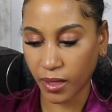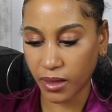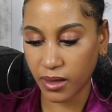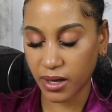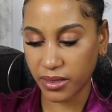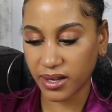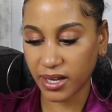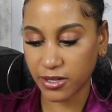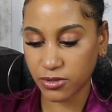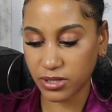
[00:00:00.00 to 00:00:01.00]
Yeah,
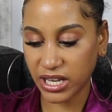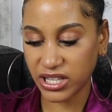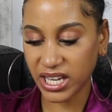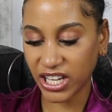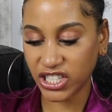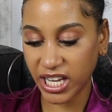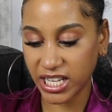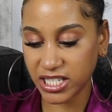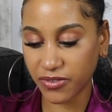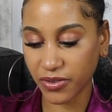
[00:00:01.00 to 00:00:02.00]
I think I
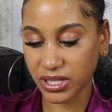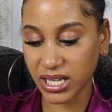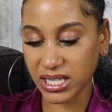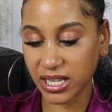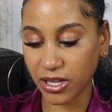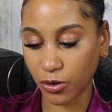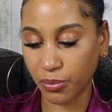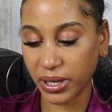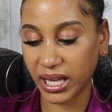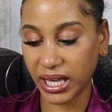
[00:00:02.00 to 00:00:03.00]
changed filters a little
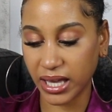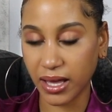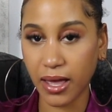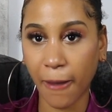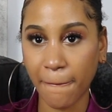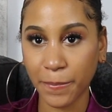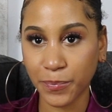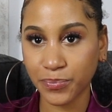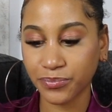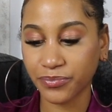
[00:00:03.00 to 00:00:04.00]
bit here
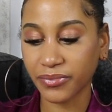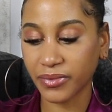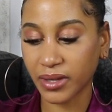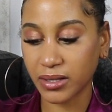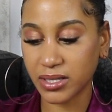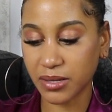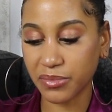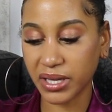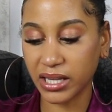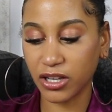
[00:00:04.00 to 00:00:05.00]
to
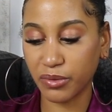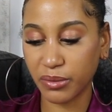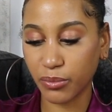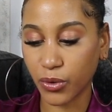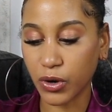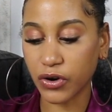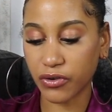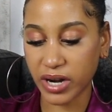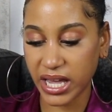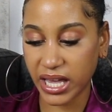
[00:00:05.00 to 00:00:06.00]
something a little bit more
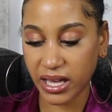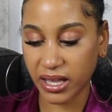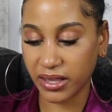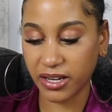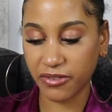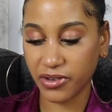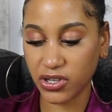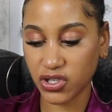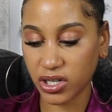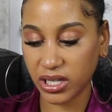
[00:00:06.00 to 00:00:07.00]
gray, and then
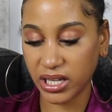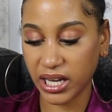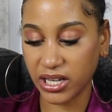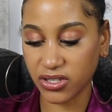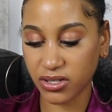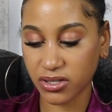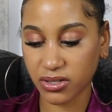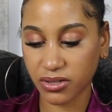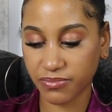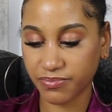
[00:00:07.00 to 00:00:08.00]
eventually I just
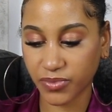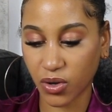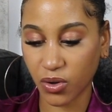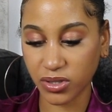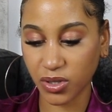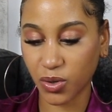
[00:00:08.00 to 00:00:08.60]
called it